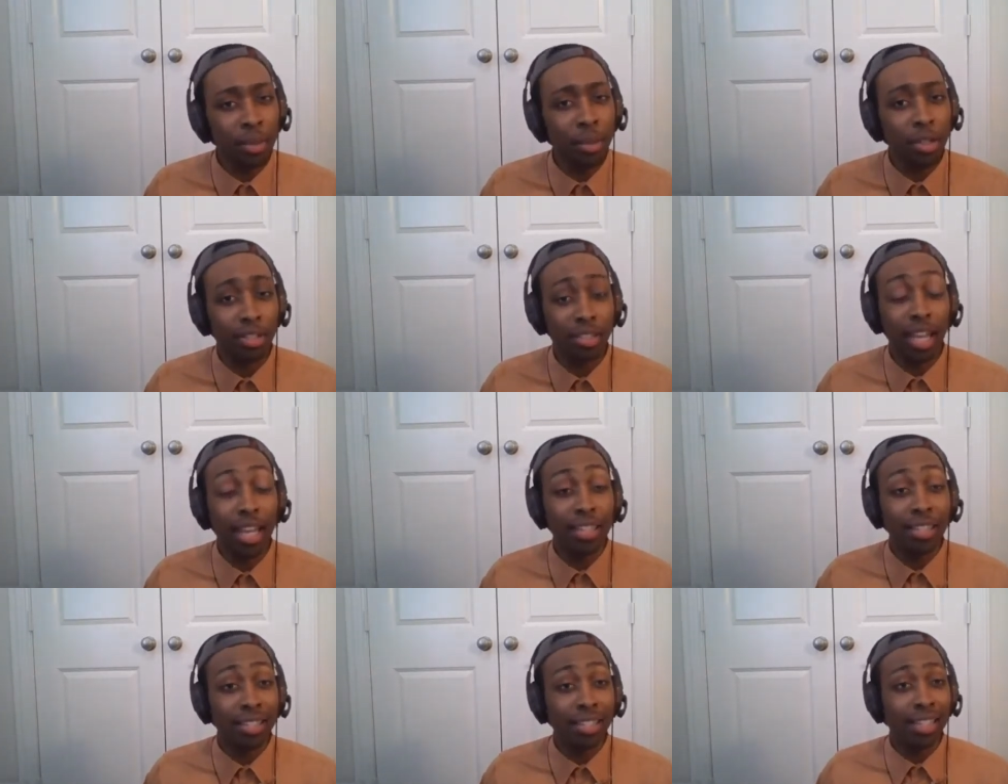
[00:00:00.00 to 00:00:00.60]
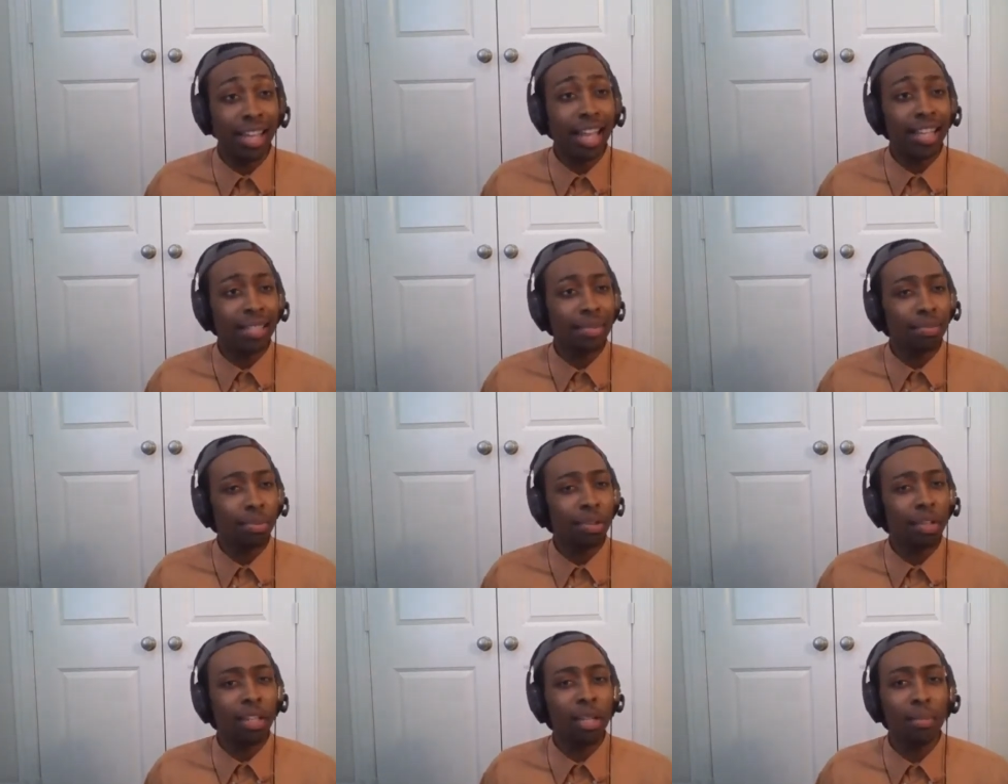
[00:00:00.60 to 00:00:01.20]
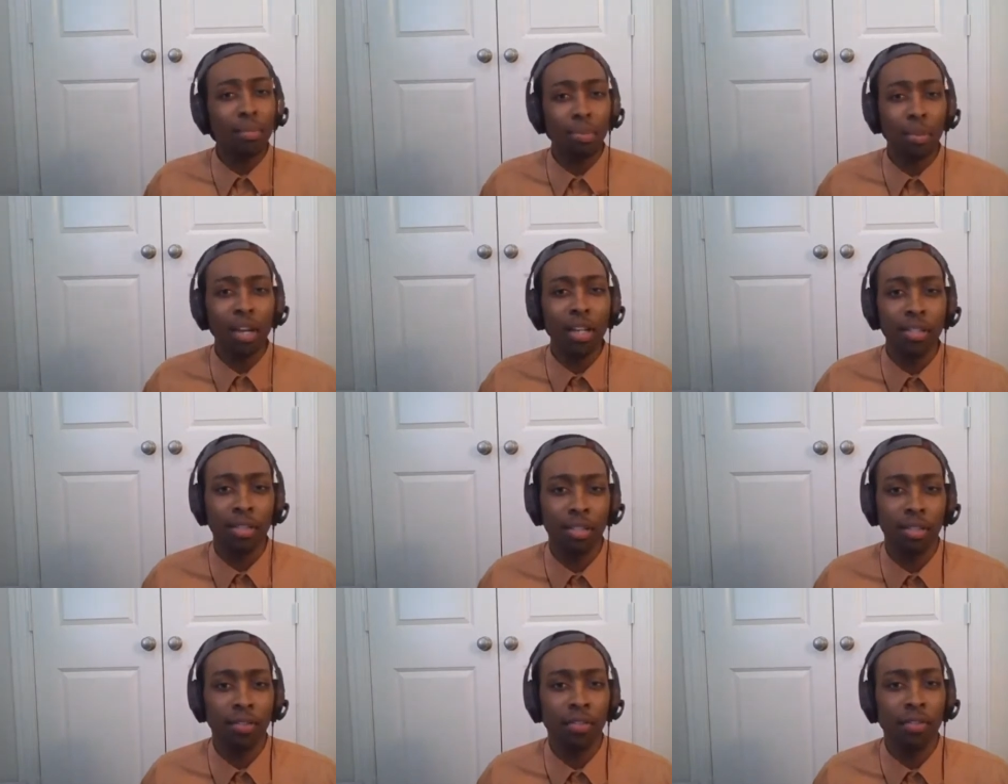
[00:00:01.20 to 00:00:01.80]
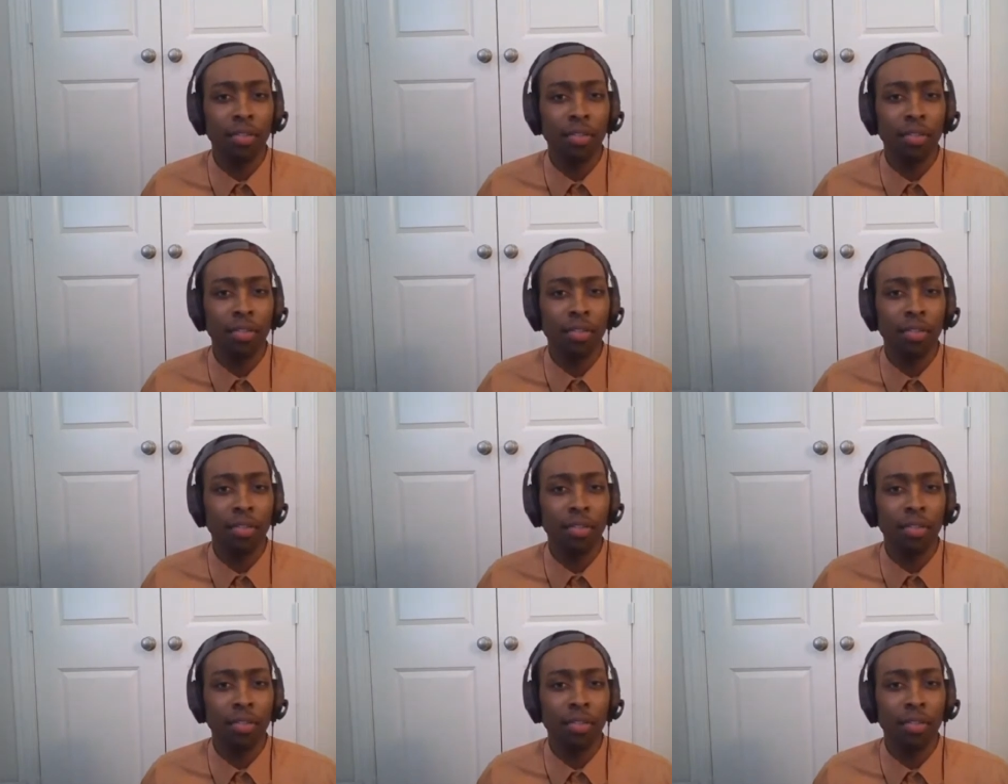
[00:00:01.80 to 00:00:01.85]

because that's that's pretty impressive.